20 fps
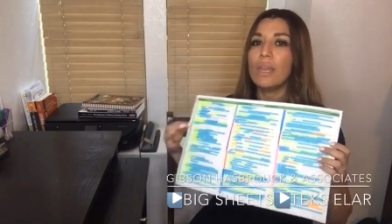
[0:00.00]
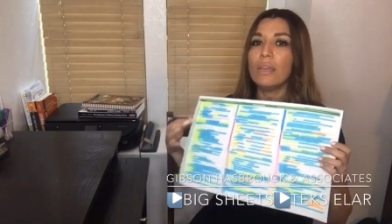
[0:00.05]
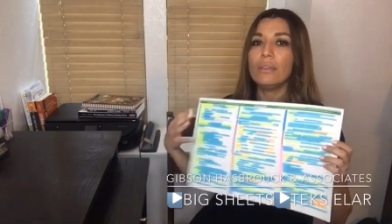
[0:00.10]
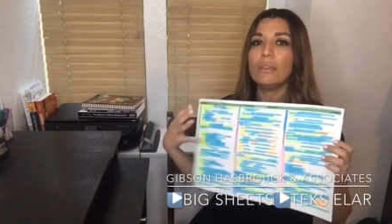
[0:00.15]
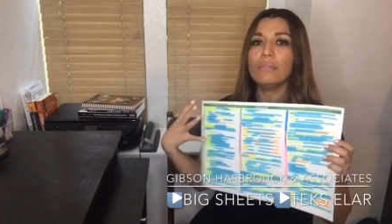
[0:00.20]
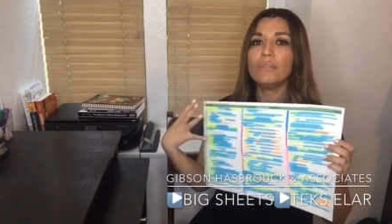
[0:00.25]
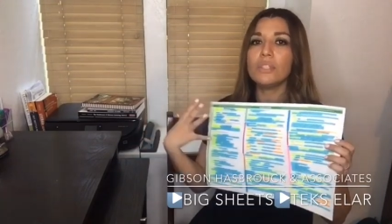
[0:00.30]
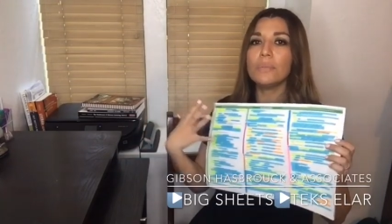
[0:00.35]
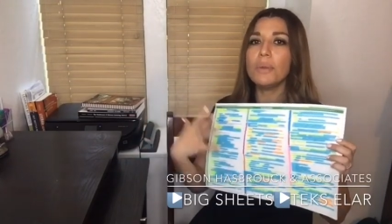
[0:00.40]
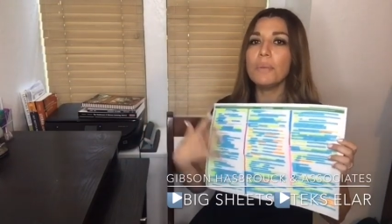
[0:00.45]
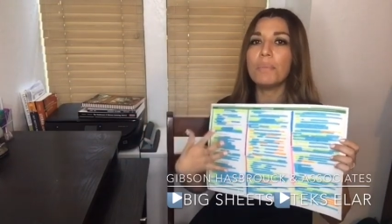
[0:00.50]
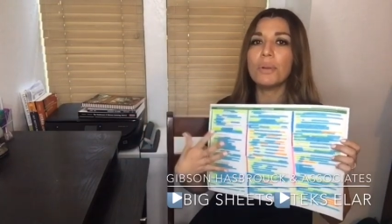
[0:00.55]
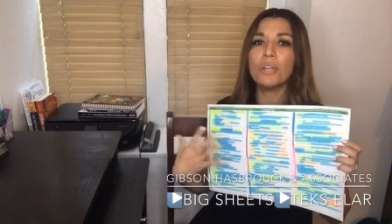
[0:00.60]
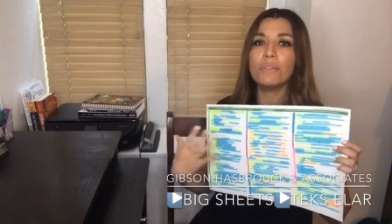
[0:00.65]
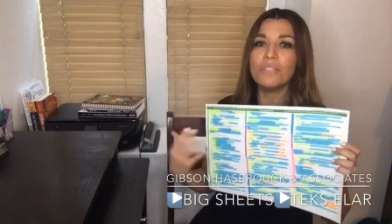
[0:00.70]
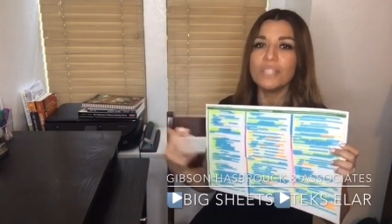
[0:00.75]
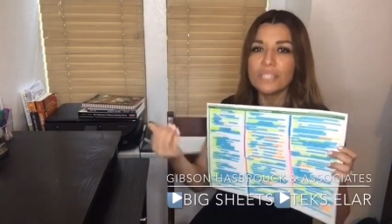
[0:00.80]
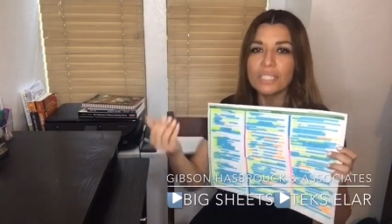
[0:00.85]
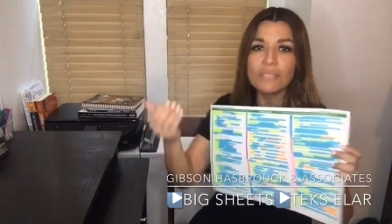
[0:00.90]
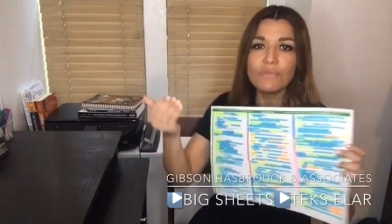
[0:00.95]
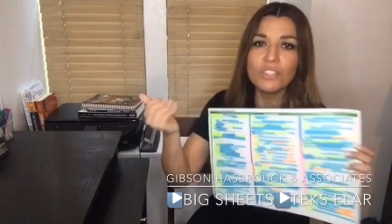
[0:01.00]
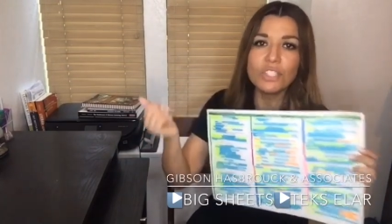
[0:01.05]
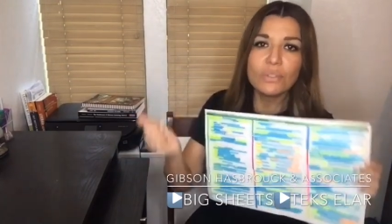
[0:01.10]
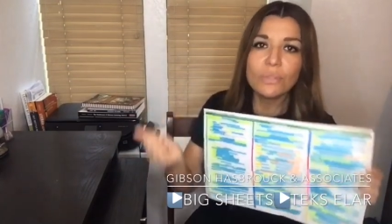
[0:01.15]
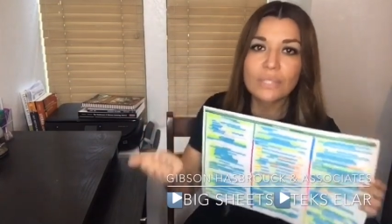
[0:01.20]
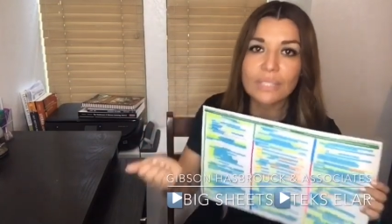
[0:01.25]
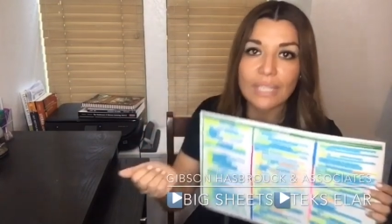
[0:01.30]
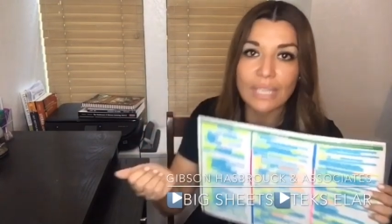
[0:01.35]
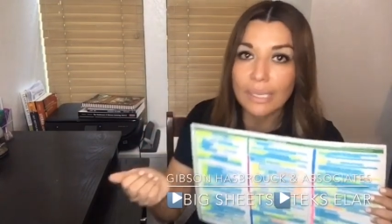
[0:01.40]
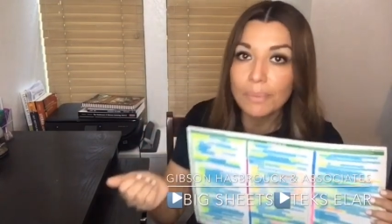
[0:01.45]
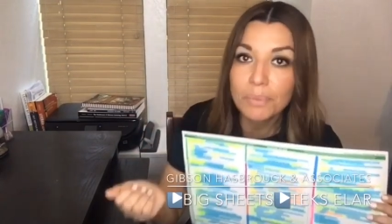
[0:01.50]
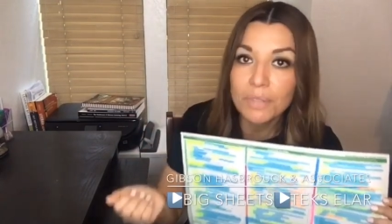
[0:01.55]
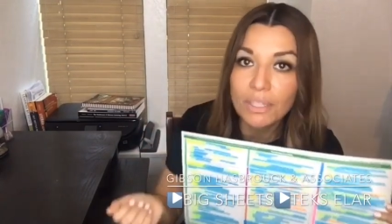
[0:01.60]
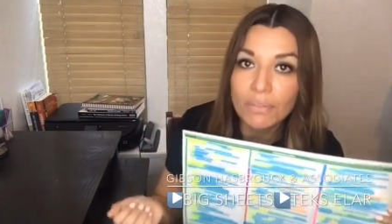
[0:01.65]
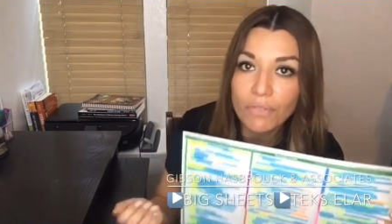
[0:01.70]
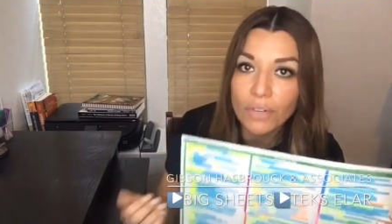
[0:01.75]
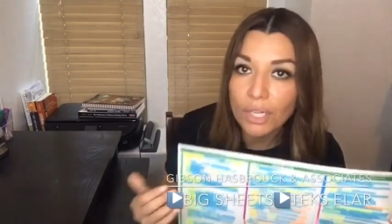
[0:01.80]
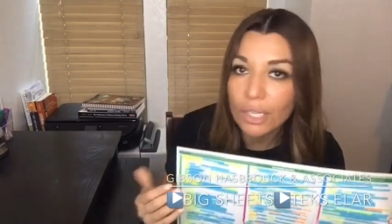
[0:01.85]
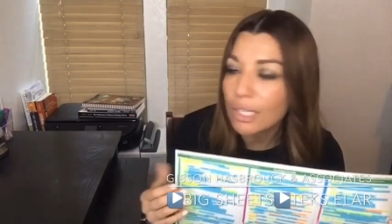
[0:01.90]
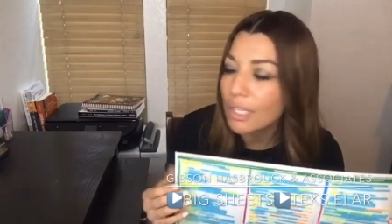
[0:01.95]
You don't have to be perfect if you skip the
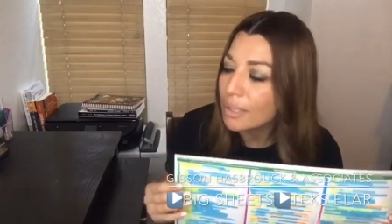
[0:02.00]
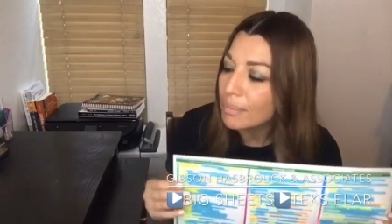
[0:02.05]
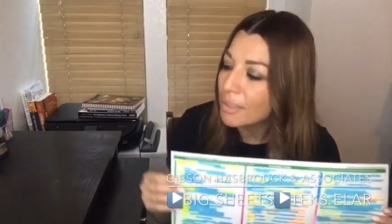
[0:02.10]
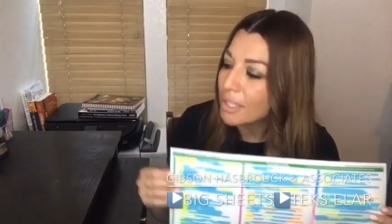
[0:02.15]
verb,